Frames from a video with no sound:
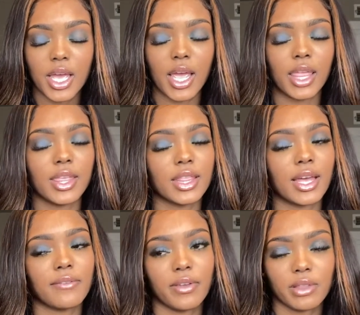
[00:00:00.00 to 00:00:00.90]
And then
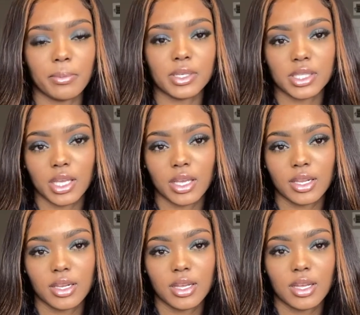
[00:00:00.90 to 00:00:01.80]
like 50%
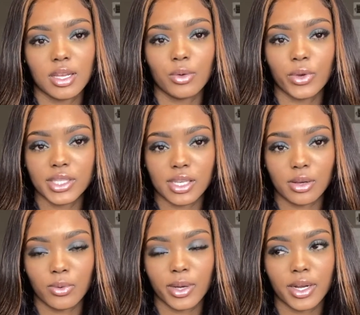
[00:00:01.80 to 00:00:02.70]

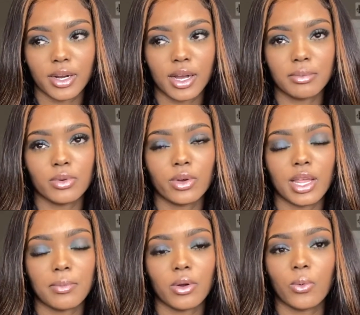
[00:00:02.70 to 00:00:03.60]
retail where I'm doing a
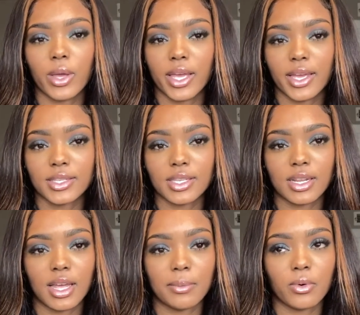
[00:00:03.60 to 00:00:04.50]
lot more wigs and a
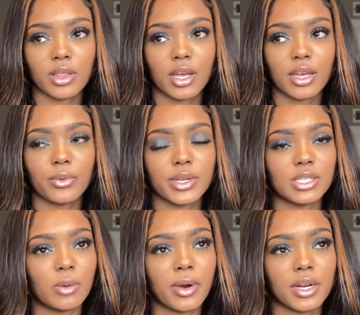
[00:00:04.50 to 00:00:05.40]
lot more like
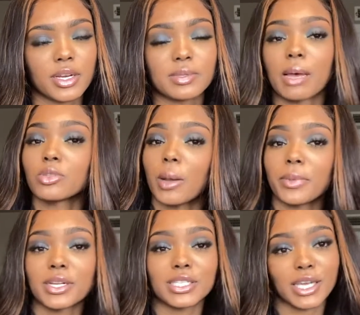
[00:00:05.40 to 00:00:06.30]
retail products. I'm
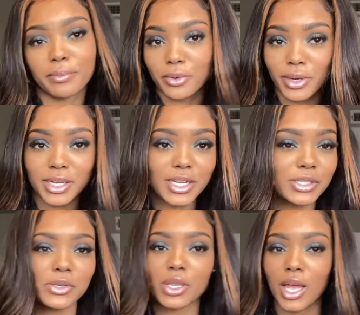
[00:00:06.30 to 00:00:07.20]
dropping the shampoo and
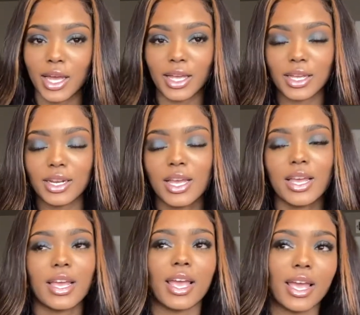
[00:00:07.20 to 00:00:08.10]
conditioner line
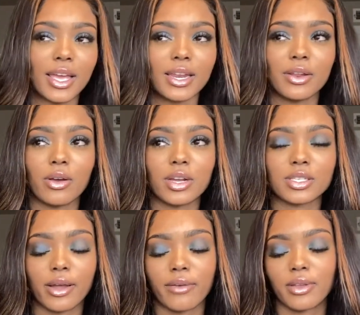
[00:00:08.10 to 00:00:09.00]
and you know, gonna
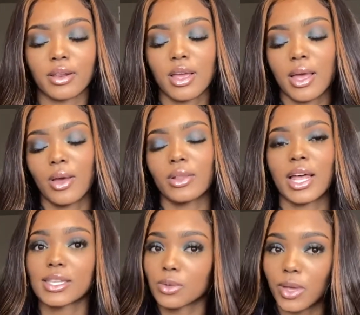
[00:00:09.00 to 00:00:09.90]
start having
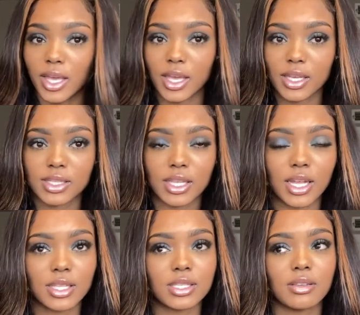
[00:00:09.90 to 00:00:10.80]
lots of wigs and
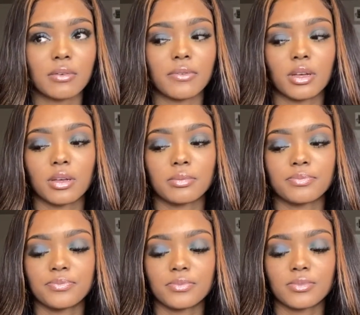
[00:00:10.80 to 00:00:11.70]
lots of
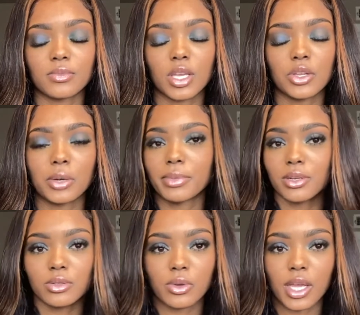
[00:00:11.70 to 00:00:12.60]
um, you know
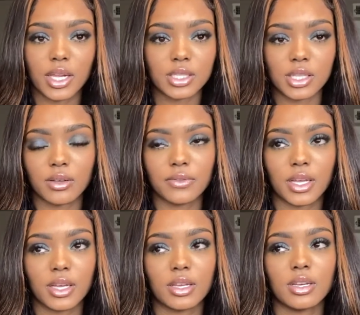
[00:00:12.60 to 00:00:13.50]
bundles on hand and stuff
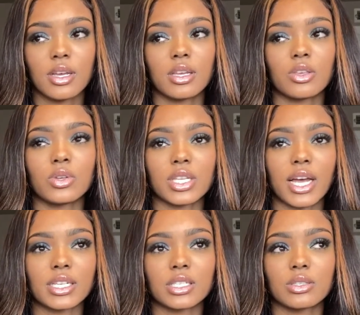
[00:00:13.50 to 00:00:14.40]
like usually
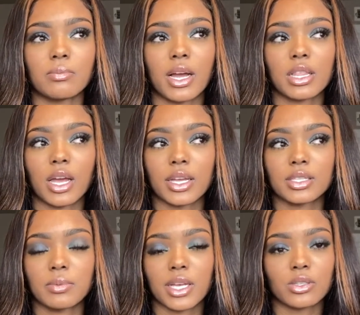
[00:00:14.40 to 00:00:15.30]
i just my clients
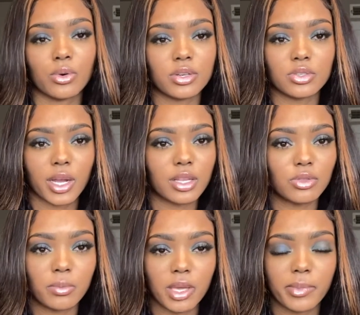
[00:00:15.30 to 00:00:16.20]
place orders directly
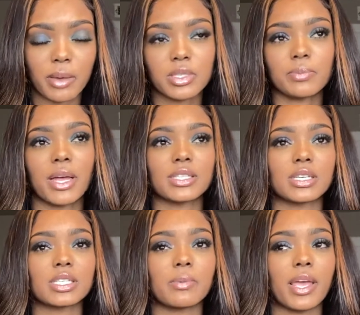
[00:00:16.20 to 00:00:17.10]
through me but i'm just about to
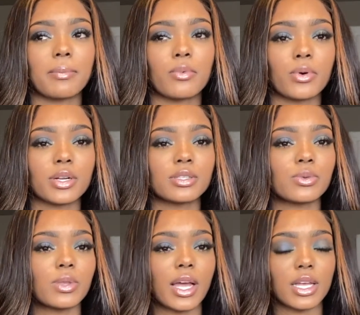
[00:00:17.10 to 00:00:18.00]
expand more to
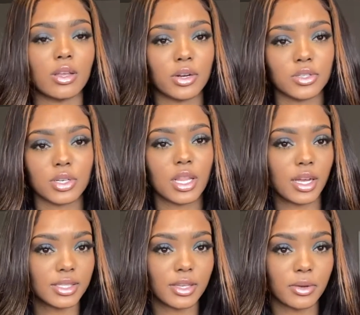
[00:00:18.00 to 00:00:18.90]
like a larger
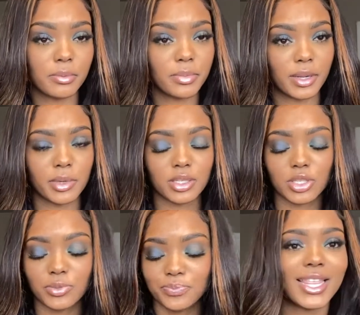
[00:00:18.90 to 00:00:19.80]
clientele pretty
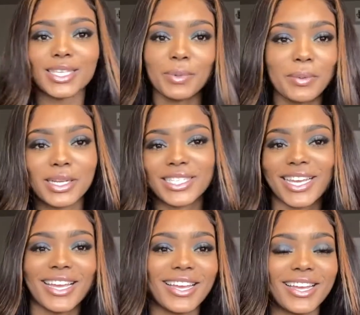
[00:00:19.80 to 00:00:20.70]
much that's pretty much
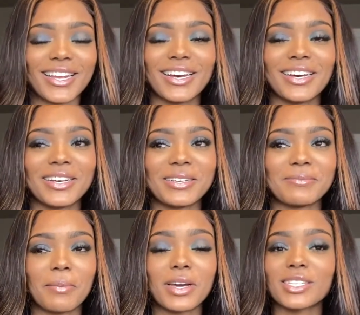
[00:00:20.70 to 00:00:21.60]
it um,
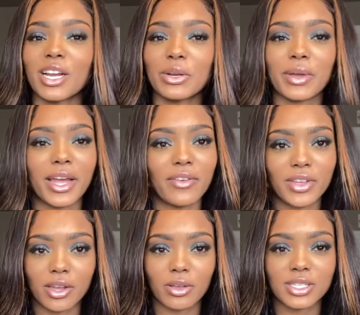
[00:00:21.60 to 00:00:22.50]
i'm gonna start doing hair
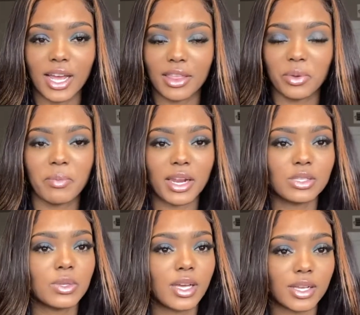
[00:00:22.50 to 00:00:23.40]
videos now that we've made it
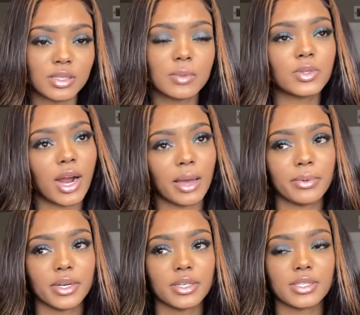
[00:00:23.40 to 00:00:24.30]
to a thousand
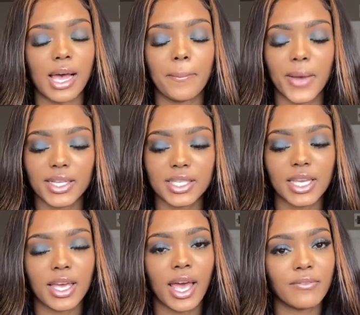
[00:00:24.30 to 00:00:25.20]
subscribers i'm about to
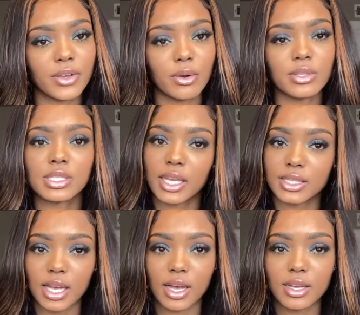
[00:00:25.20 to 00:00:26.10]
get heavier on
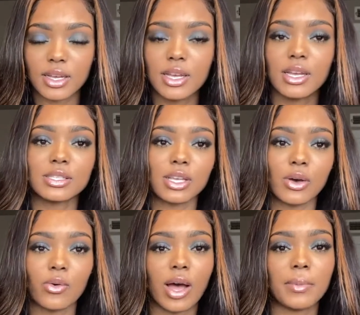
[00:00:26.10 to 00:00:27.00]
tiktok
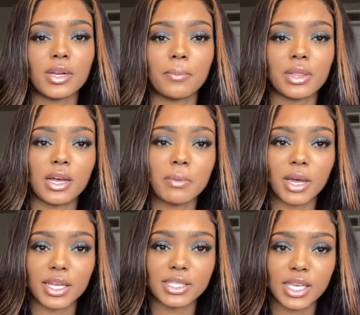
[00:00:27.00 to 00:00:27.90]
so i'm gonna plug
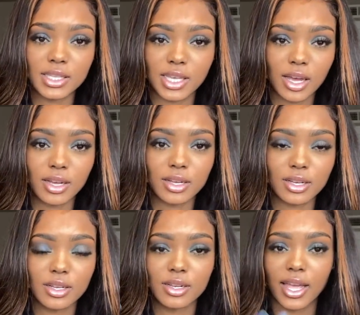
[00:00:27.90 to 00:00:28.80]
my tiktok
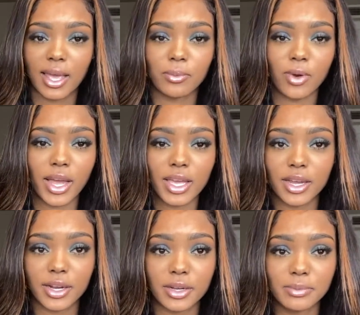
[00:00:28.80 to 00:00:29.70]
name right
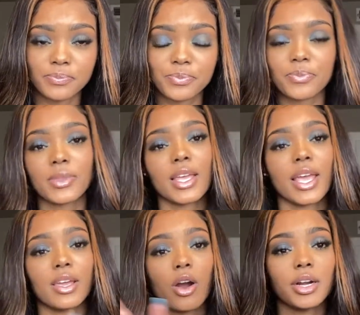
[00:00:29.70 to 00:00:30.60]
here
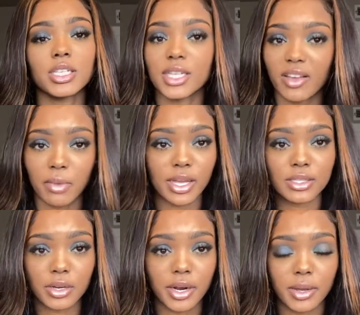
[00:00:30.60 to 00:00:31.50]
and y'all already should have my
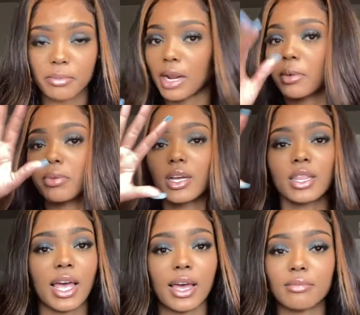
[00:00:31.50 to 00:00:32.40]
instagram but i'm gonna plug
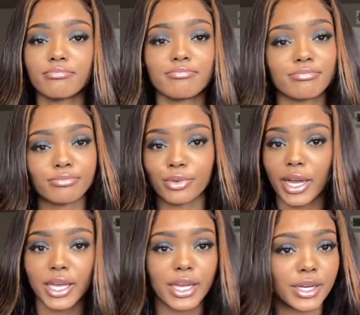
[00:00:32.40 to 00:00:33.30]
that
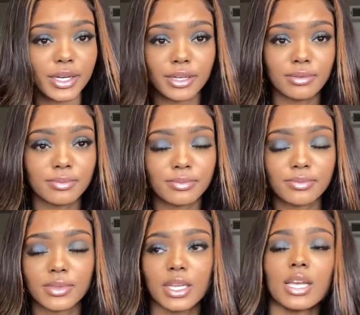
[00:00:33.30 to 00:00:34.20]
right here
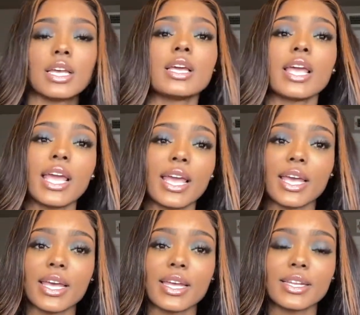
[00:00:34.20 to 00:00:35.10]

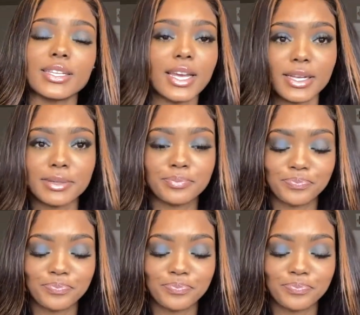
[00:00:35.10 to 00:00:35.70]
and yeah